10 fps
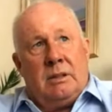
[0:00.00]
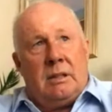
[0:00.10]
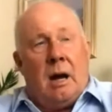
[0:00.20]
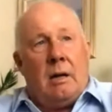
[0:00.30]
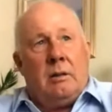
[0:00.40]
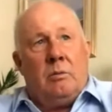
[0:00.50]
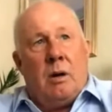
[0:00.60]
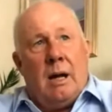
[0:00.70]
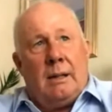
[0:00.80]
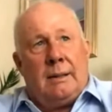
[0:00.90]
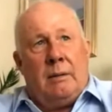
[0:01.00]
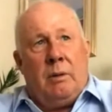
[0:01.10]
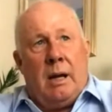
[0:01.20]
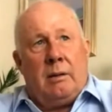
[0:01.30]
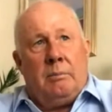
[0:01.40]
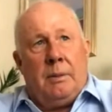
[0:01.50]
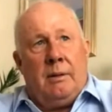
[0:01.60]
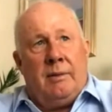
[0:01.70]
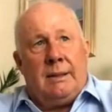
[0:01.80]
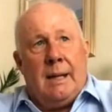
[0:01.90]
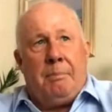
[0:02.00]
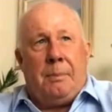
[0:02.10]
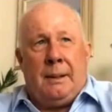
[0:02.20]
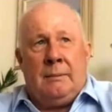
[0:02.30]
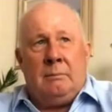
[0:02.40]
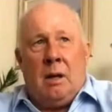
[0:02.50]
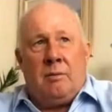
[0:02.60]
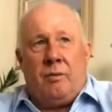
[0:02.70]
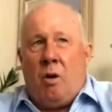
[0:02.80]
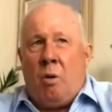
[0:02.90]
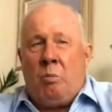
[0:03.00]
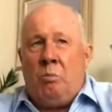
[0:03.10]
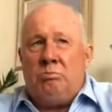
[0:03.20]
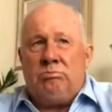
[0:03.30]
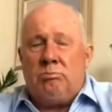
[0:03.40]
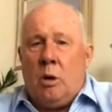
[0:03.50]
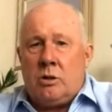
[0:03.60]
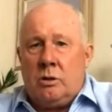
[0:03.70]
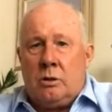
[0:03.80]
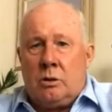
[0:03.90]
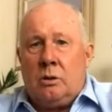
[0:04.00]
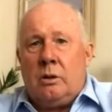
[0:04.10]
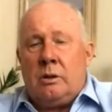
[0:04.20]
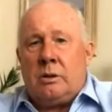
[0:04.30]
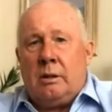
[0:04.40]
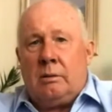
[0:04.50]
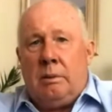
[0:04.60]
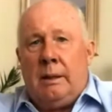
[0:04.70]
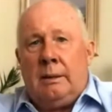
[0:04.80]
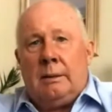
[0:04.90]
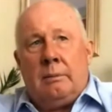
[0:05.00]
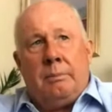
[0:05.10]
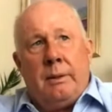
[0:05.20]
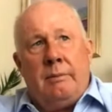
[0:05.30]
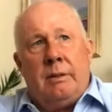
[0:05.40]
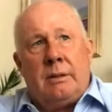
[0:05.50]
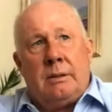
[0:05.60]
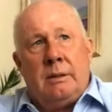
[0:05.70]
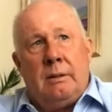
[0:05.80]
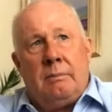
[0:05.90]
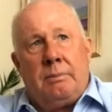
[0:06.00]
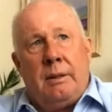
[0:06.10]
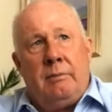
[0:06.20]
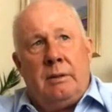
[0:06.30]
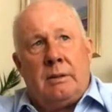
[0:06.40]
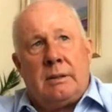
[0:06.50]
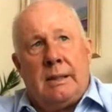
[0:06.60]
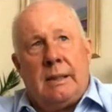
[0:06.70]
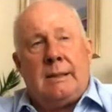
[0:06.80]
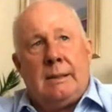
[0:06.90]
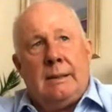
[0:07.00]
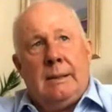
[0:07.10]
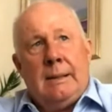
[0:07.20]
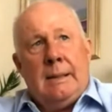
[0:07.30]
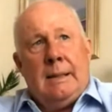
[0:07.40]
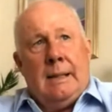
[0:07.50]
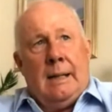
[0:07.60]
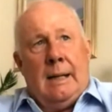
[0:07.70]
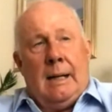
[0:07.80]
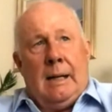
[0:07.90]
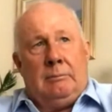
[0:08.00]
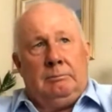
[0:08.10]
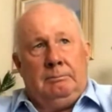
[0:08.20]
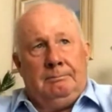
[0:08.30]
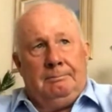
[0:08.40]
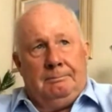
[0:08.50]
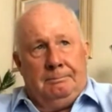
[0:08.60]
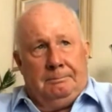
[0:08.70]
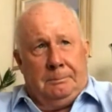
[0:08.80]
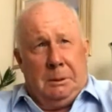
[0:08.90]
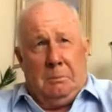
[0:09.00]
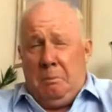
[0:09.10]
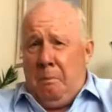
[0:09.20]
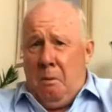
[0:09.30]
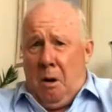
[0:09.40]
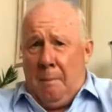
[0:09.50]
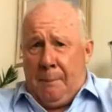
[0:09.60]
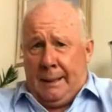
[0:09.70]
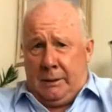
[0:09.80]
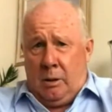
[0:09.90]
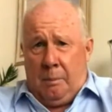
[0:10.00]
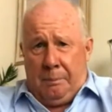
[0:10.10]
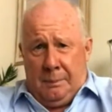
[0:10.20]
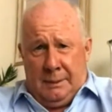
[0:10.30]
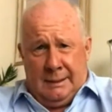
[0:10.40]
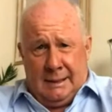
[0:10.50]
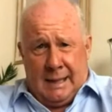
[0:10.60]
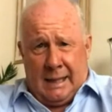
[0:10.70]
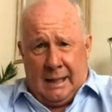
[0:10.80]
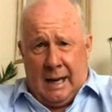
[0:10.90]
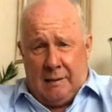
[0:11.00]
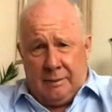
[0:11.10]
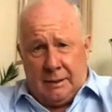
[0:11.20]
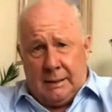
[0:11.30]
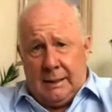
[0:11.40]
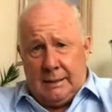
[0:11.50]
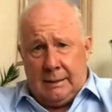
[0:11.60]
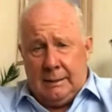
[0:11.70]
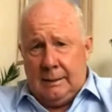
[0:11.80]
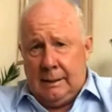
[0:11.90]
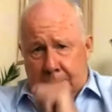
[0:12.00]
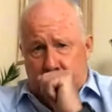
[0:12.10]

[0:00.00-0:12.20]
we started well. Then we had a bit of a dip, and my form wasn't as good as it had been previous season. But I picked it up in the second half of the season,